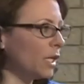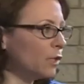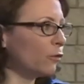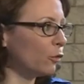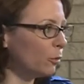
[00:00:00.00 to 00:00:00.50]
of
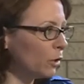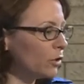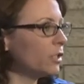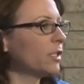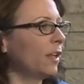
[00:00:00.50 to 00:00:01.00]

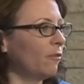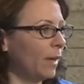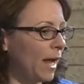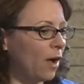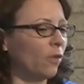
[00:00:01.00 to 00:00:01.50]
rumors that have been
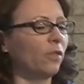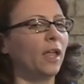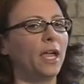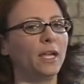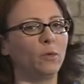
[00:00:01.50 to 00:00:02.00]
out,
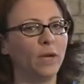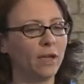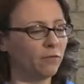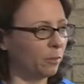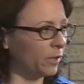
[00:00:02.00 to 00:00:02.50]
like we have
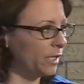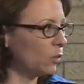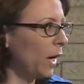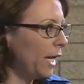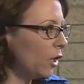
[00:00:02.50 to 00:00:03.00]
the police
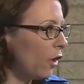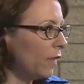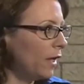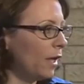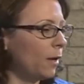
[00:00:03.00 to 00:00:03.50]
waiting on
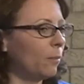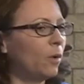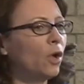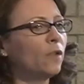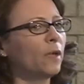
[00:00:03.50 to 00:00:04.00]
them,
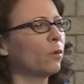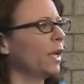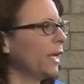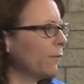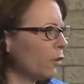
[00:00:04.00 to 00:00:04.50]
that we're getting
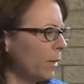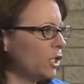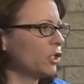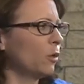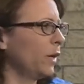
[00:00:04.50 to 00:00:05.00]
information
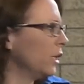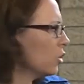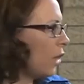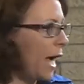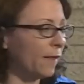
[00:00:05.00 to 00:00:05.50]
that we can track